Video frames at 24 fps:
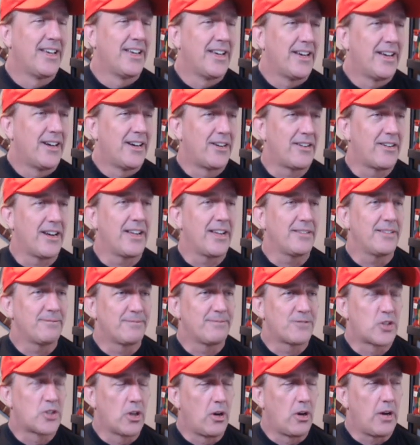All right,
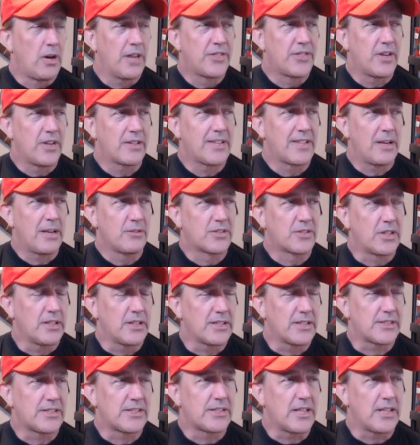so I thought that was going
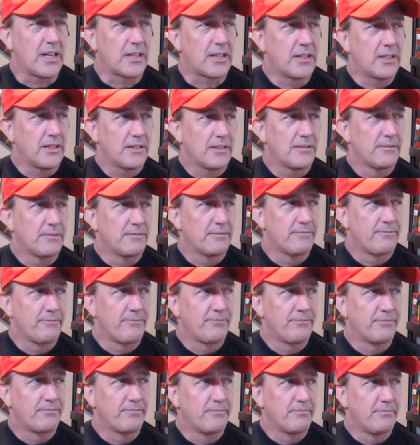to suck.
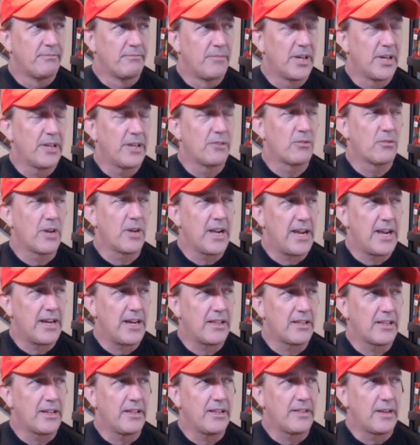But in
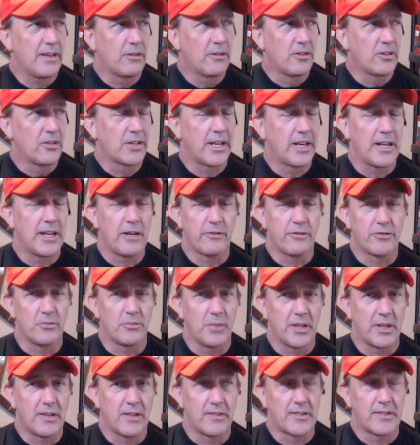reality, they were looking out for
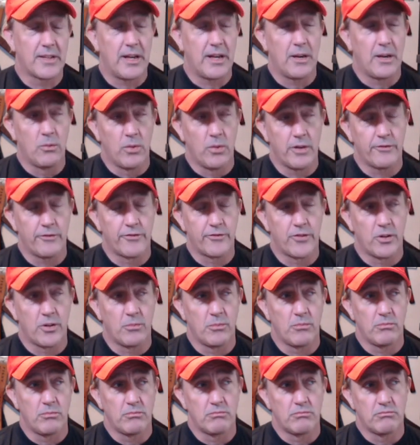me because I went
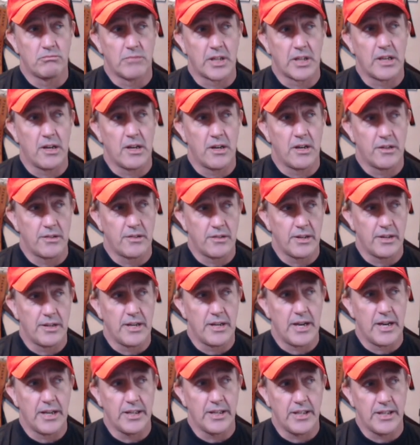from like
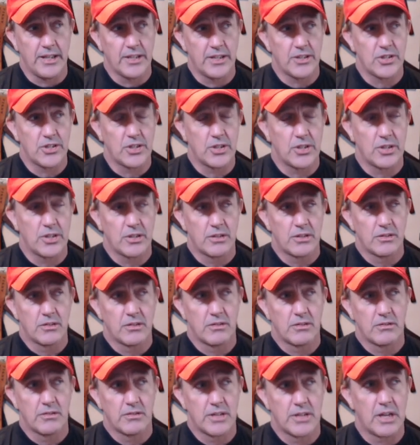190-ish
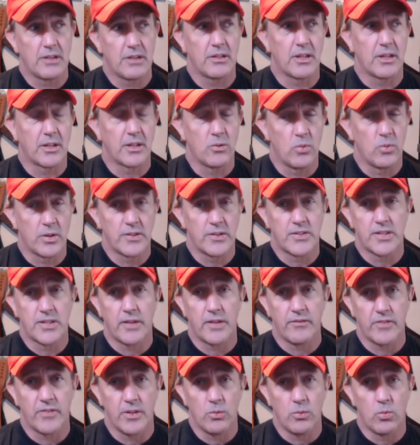down to like
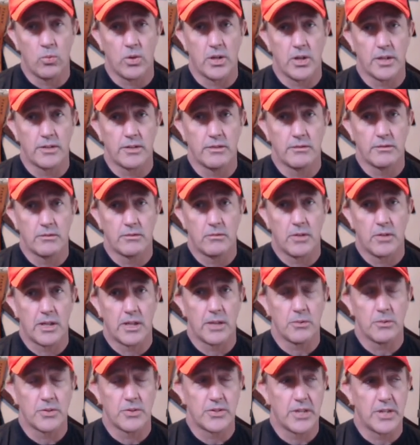171 while I
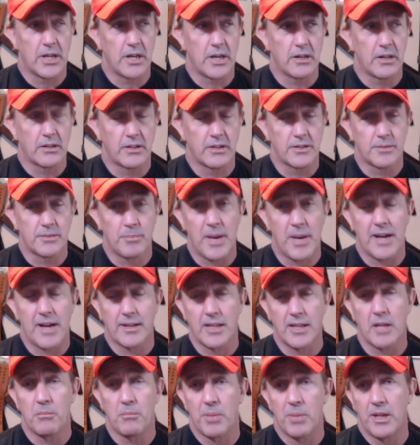was there. Because back
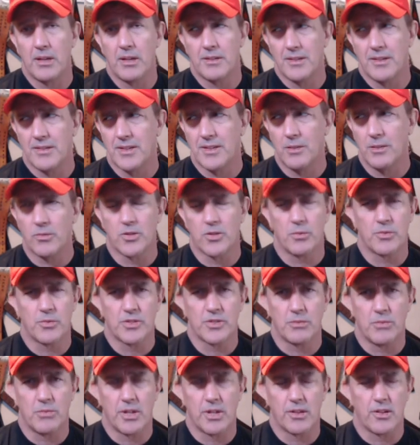then, PLDC was almost
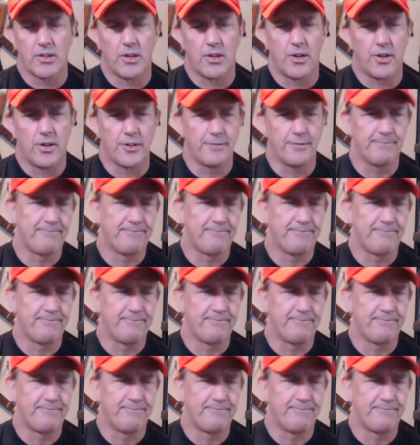a month long.